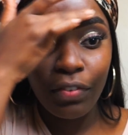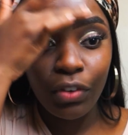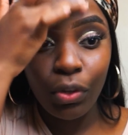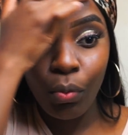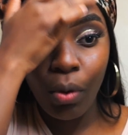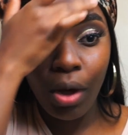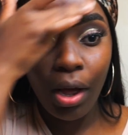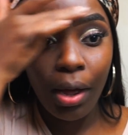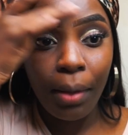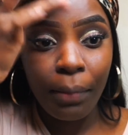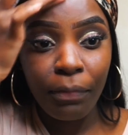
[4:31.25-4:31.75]
and you
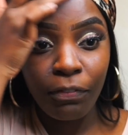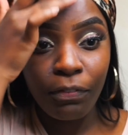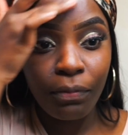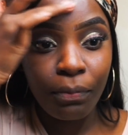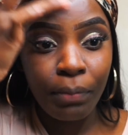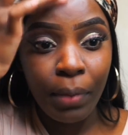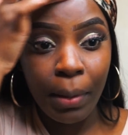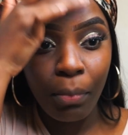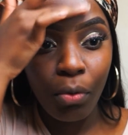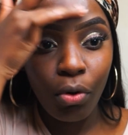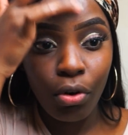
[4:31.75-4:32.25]
want a
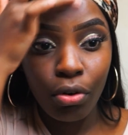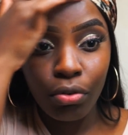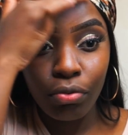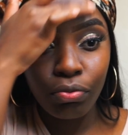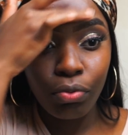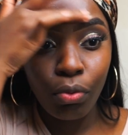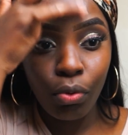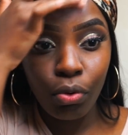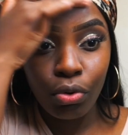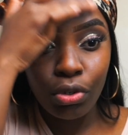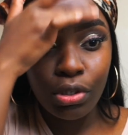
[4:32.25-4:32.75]
bit more
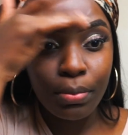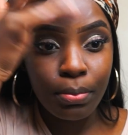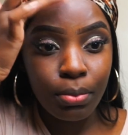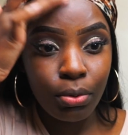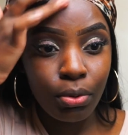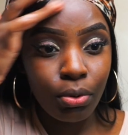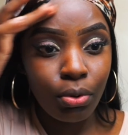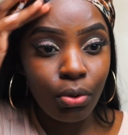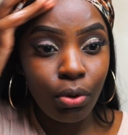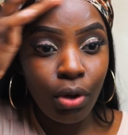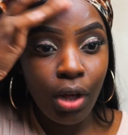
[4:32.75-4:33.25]

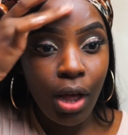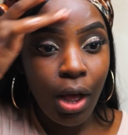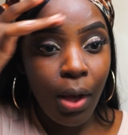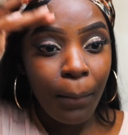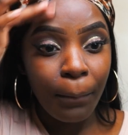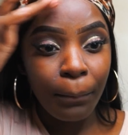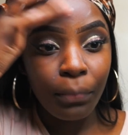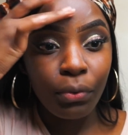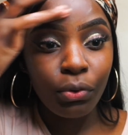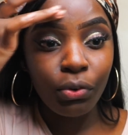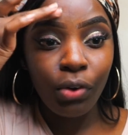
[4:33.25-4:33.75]
affordable
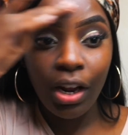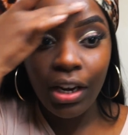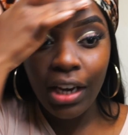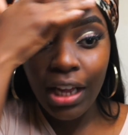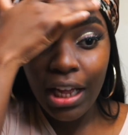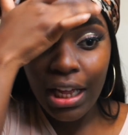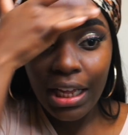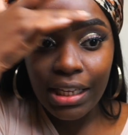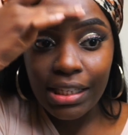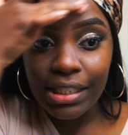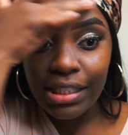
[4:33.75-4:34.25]

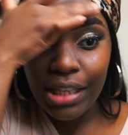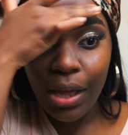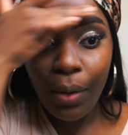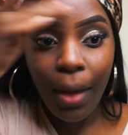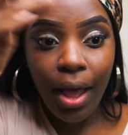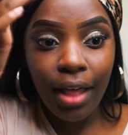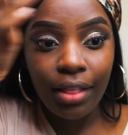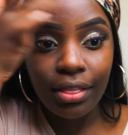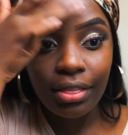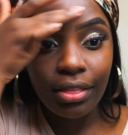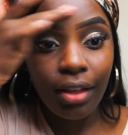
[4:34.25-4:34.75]
product, so
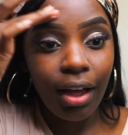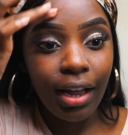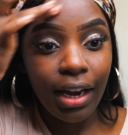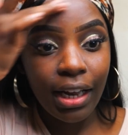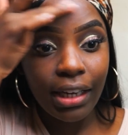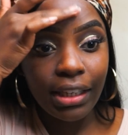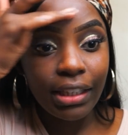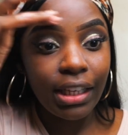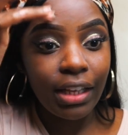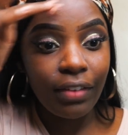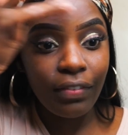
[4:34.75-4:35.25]
I thought
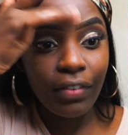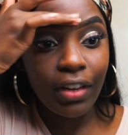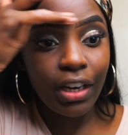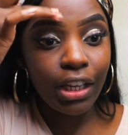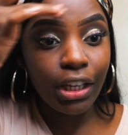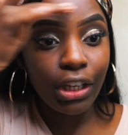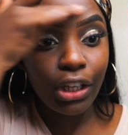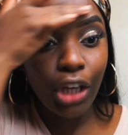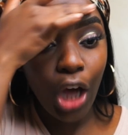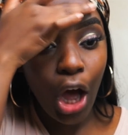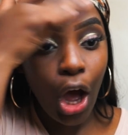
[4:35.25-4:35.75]
I'd give it
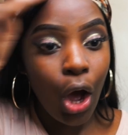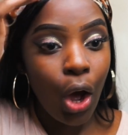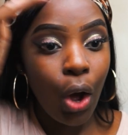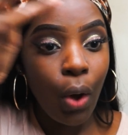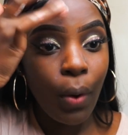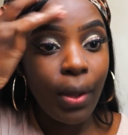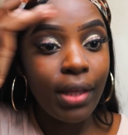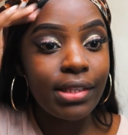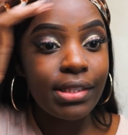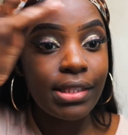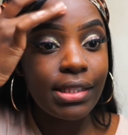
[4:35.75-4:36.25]
a go
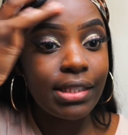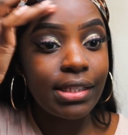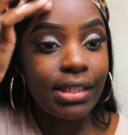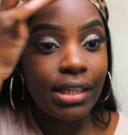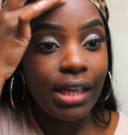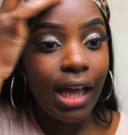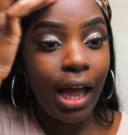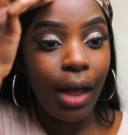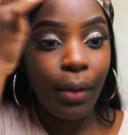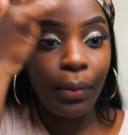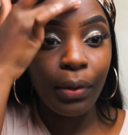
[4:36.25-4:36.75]
and
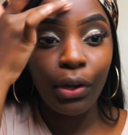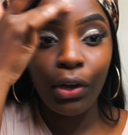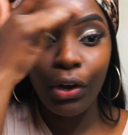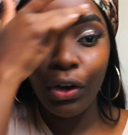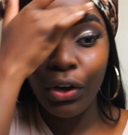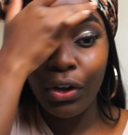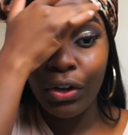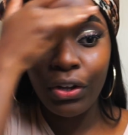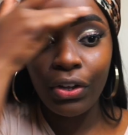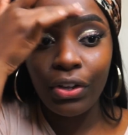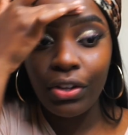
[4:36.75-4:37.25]
see how it
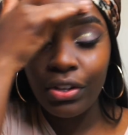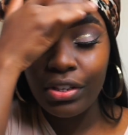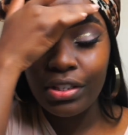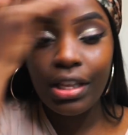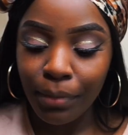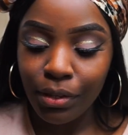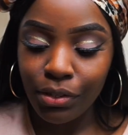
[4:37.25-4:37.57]
goes.